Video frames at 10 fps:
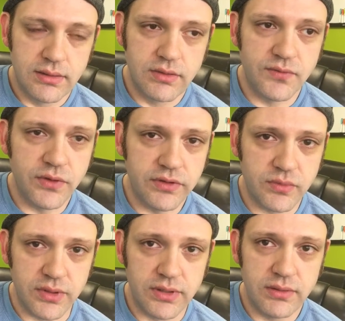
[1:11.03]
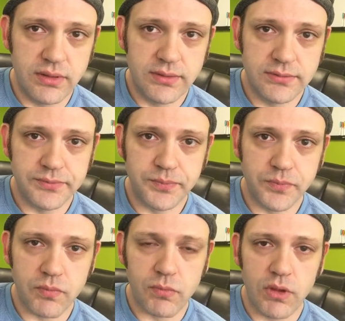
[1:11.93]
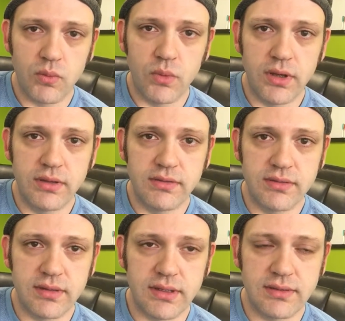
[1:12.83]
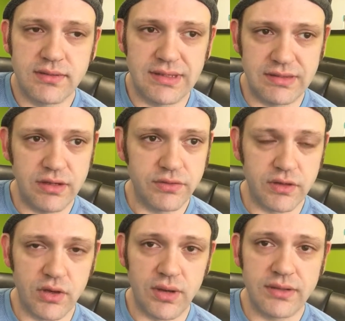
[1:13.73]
the first one was 6 years ago.